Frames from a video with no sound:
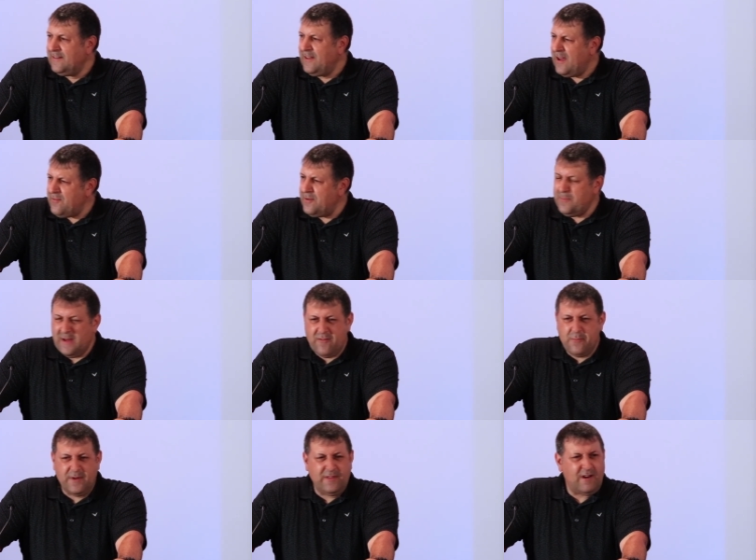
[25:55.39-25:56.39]
You ever, you
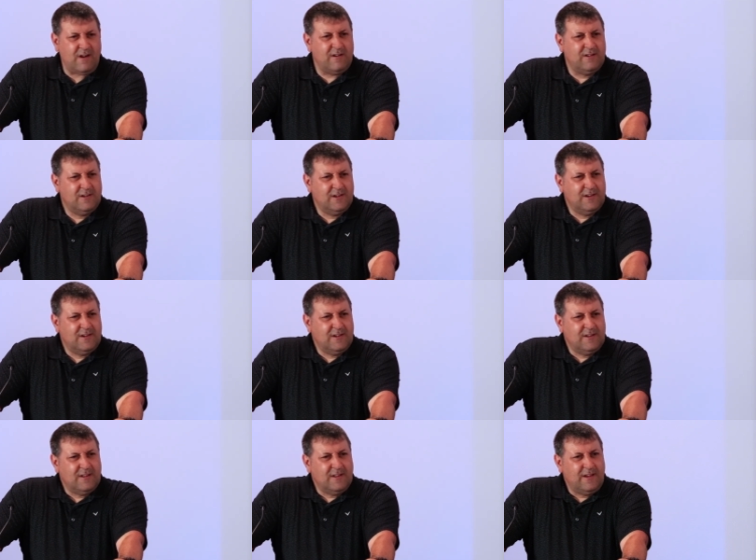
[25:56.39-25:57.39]
ever been there?
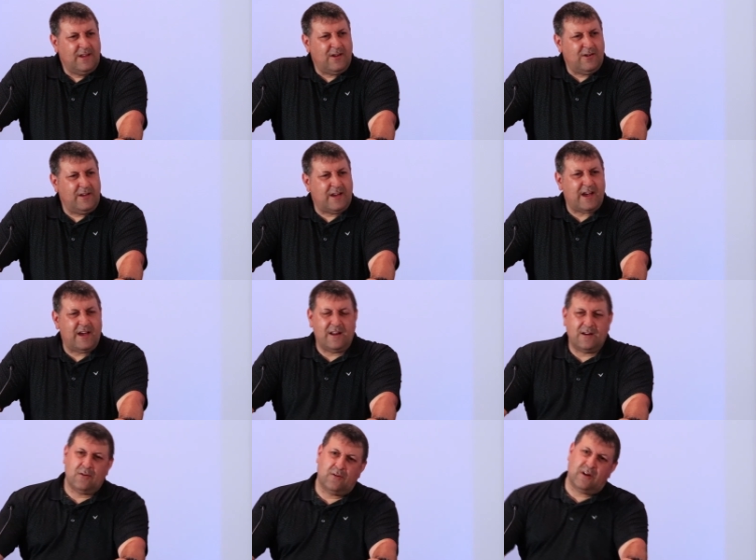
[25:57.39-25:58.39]
you know, you kind
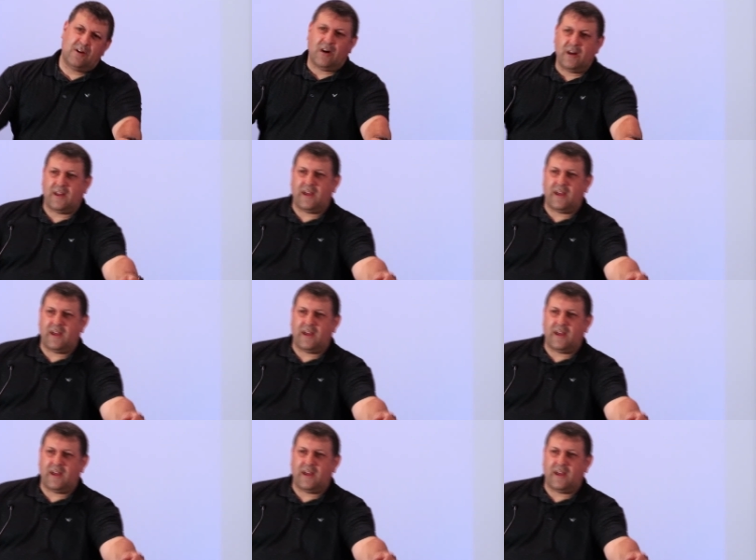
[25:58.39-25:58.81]
of go to God